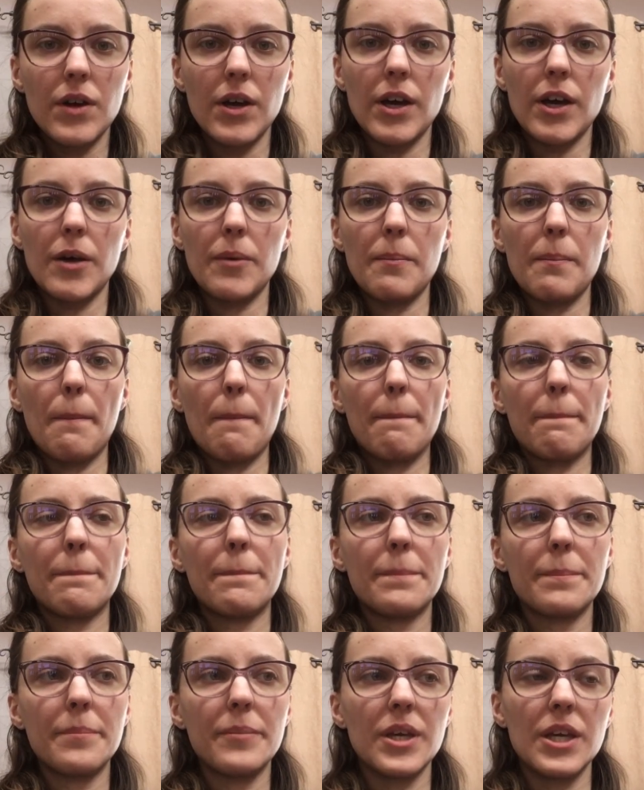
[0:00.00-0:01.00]
Um,
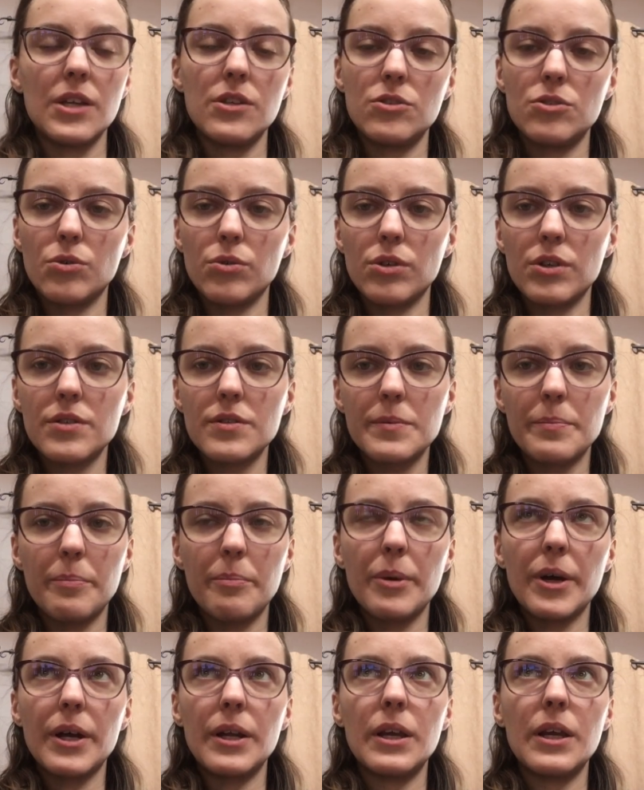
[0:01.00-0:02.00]
indoors,
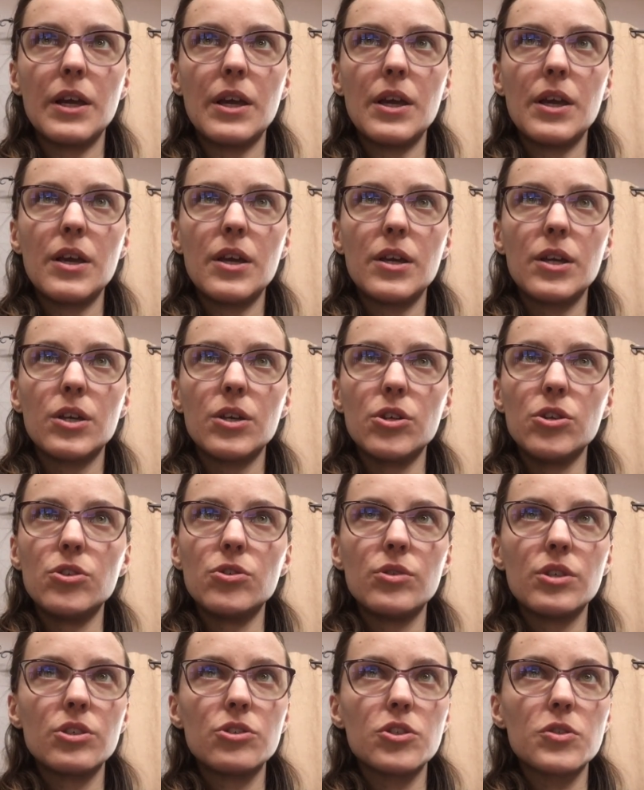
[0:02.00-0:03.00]
but
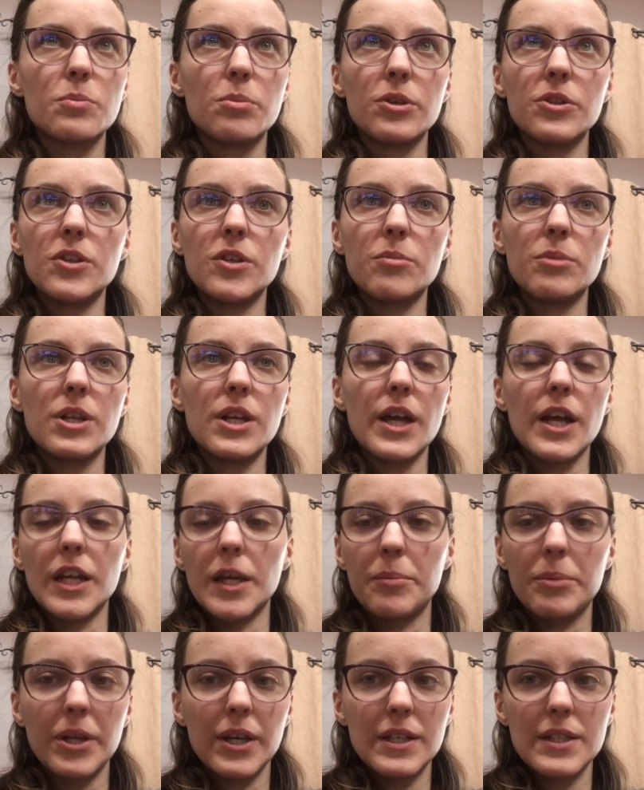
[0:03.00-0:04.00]
you can just put them in
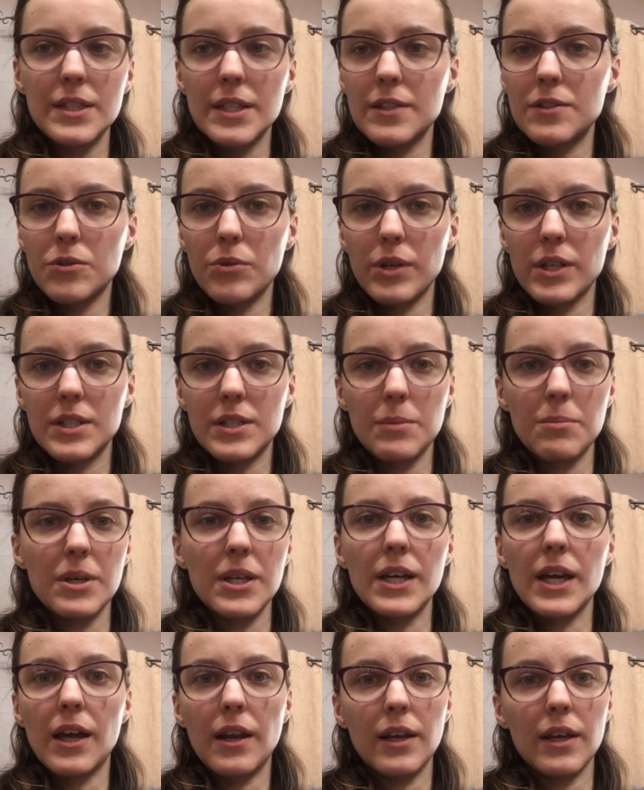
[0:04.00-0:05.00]
any place that's going to be
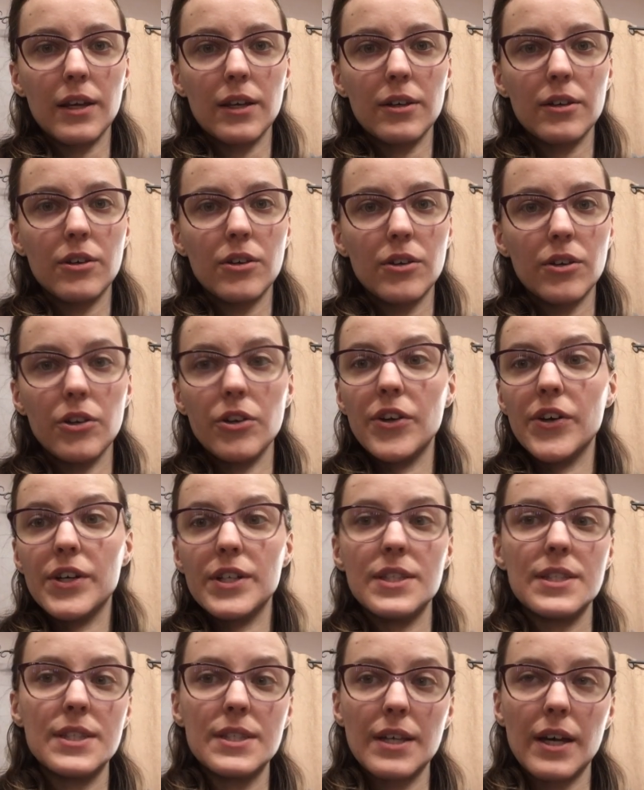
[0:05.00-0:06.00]
getting
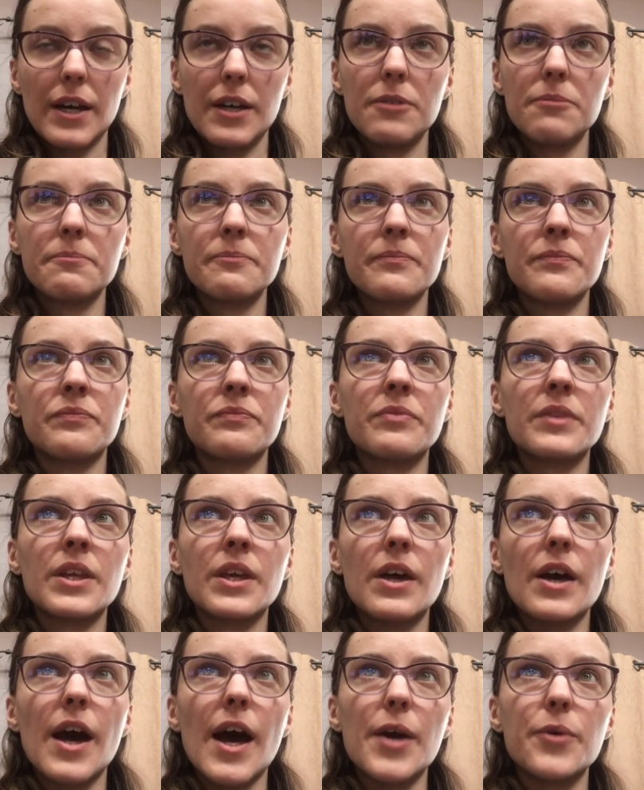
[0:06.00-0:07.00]
good sun.
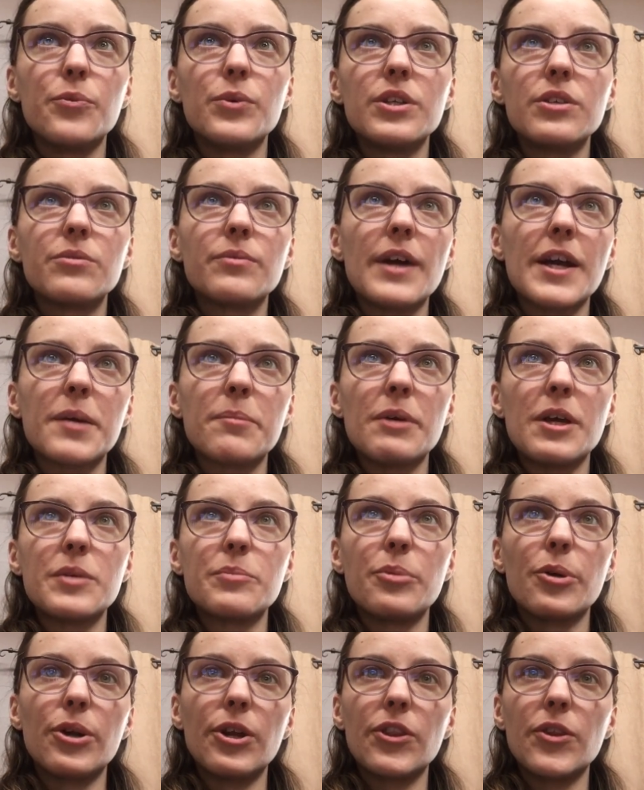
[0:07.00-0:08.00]
I wouldn't
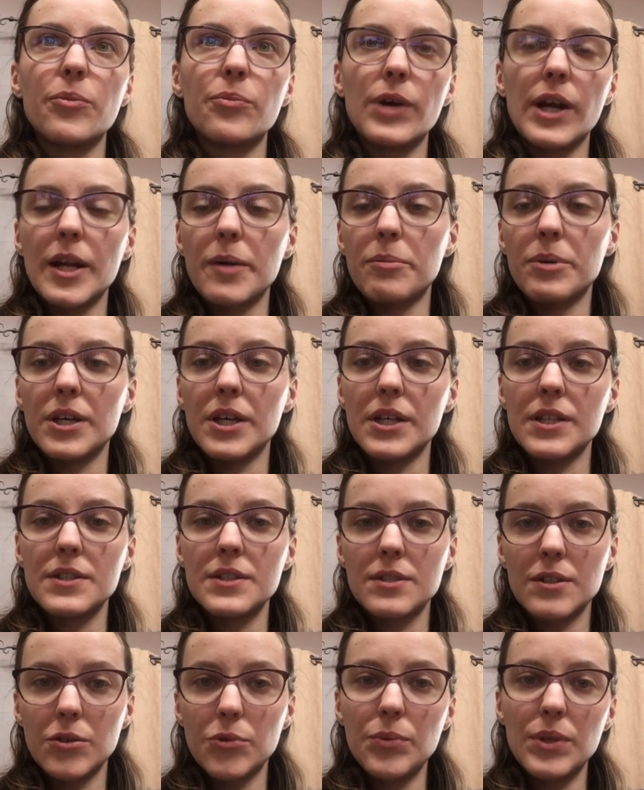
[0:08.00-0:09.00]
recommend putting them right up
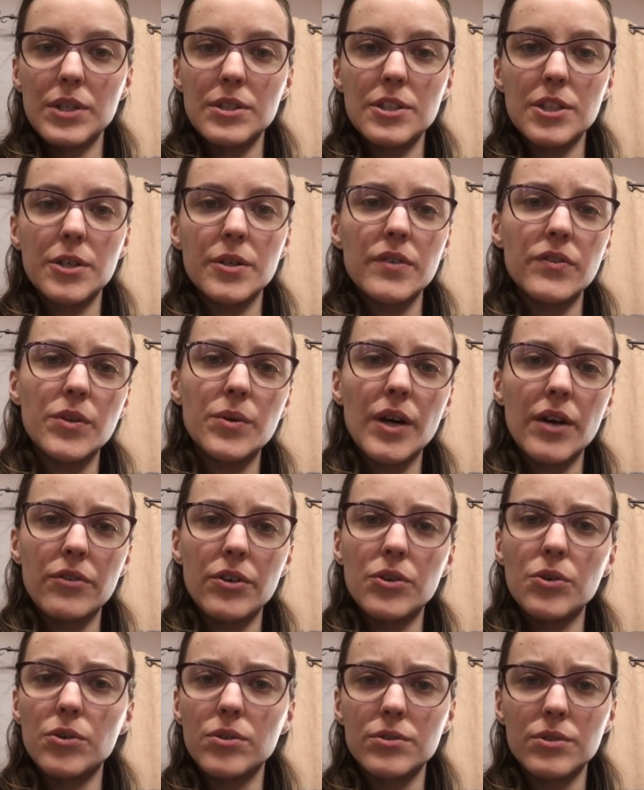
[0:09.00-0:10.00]
against a window if you have
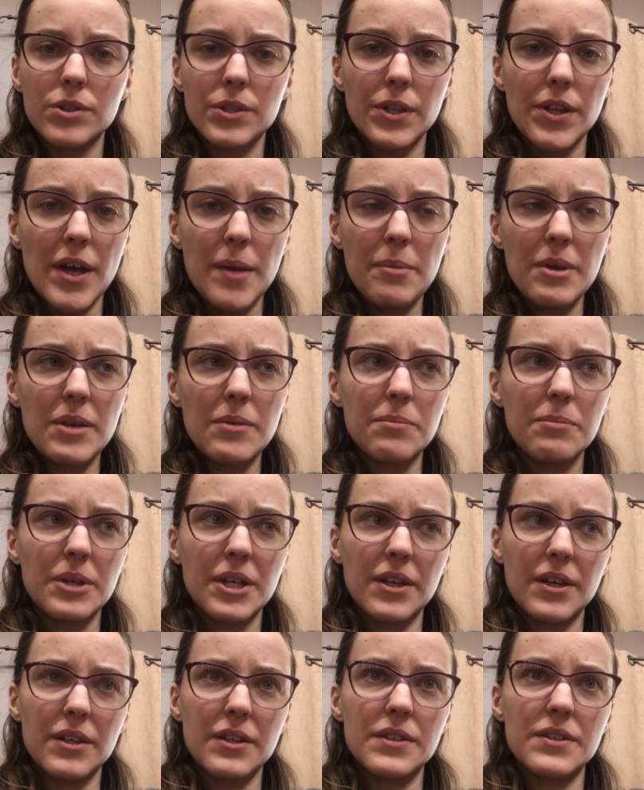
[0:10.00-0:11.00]
a colder climate
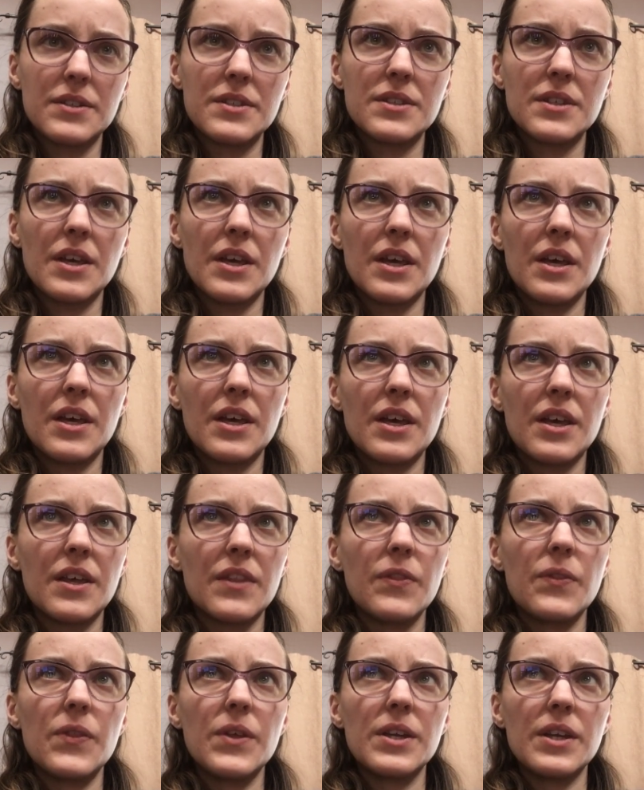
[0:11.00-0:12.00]
because
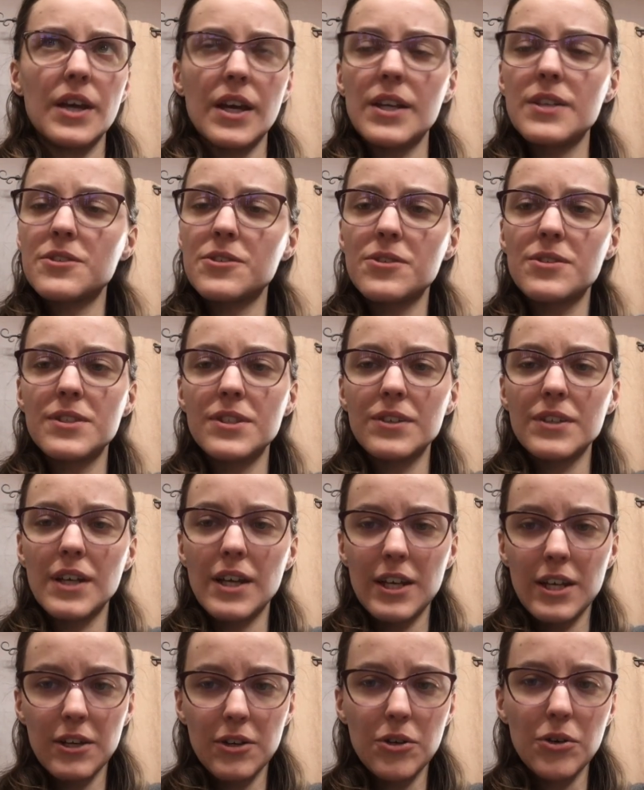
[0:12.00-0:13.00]
the nights are still
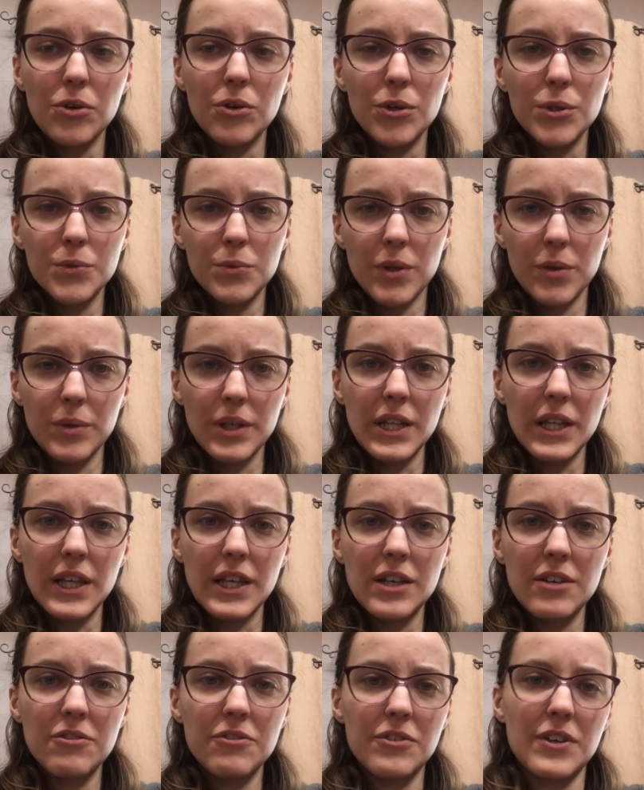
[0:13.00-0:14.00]
getting cold where we
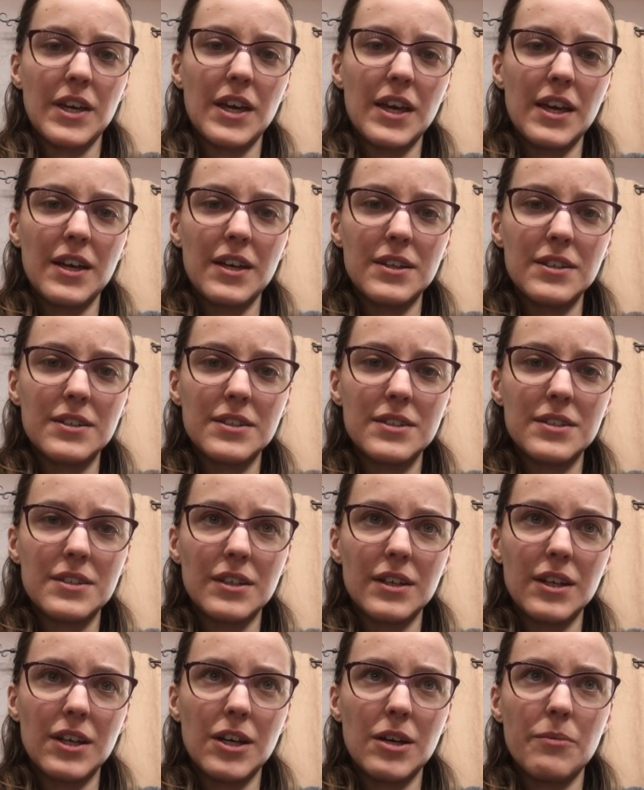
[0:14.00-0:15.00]
live and
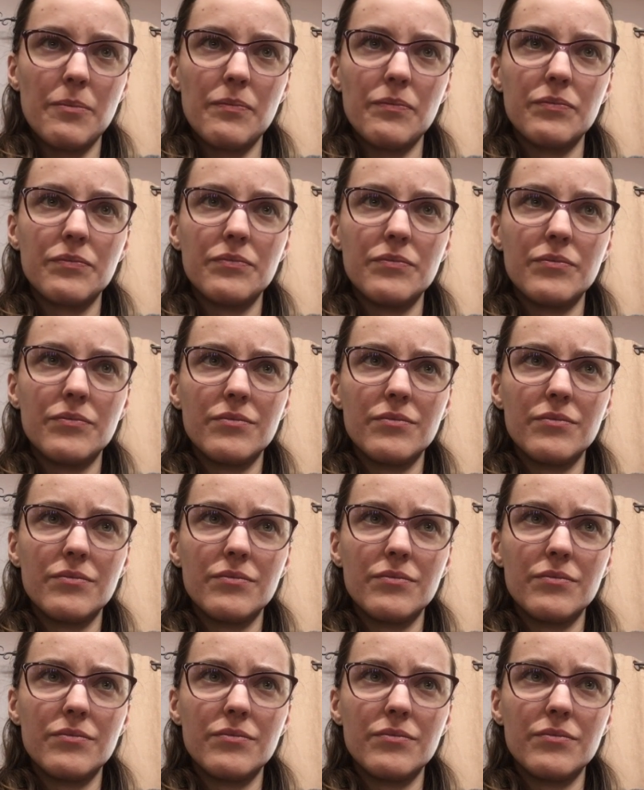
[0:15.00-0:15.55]
um,